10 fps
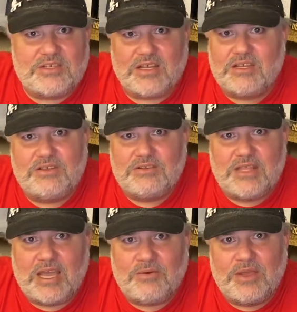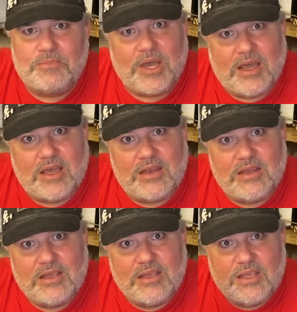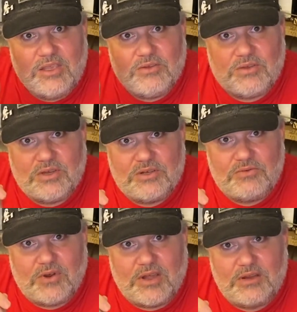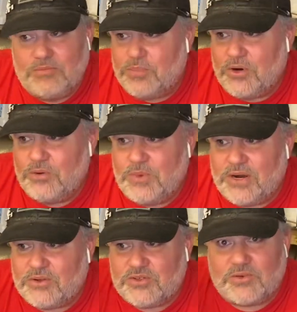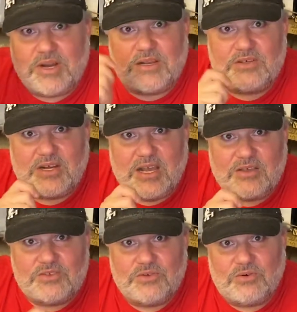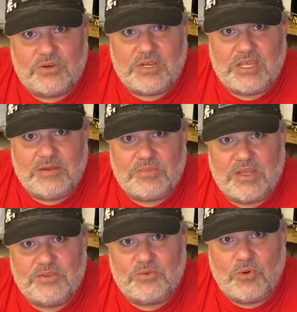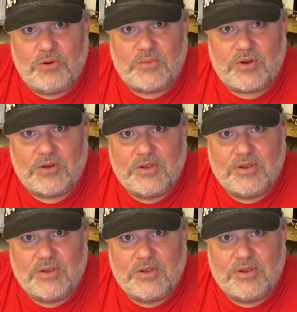You're not going to do it that way, but you could run burn barrels around your house in order to keep things warmer.